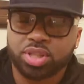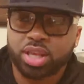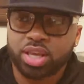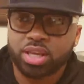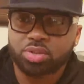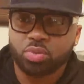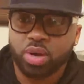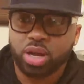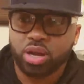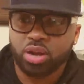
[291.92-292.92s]
things
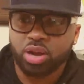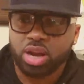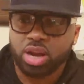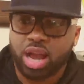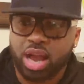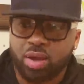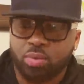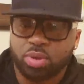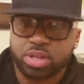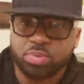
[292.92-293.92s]
where I
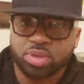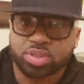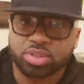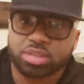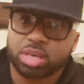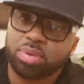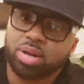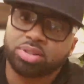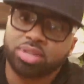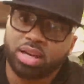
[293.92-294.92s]
really wanted to step
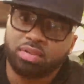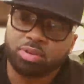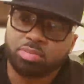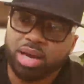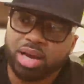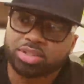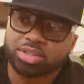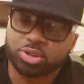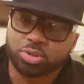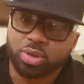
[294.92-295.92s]
outside of the box
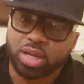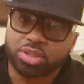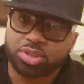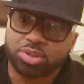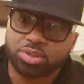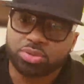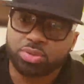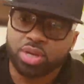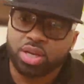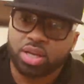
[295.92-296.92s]
and try to
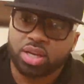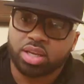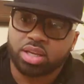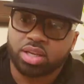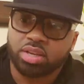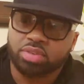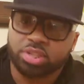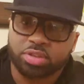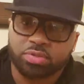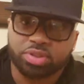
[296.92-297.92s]
give a
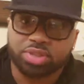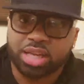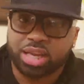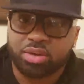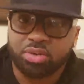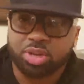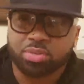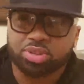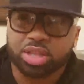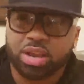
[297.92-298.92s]
different sound. It
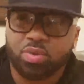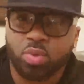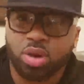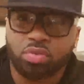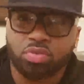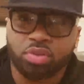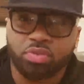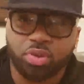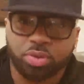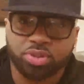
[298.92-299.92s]
was one of the
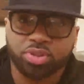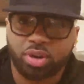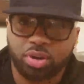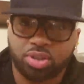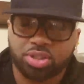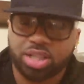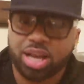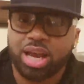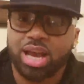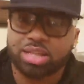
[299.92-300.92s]
first songs that
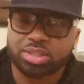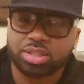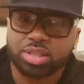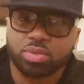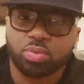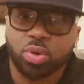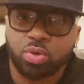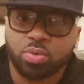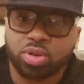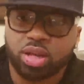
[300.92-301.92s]
I actually
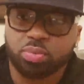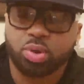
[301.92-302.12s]
wrote and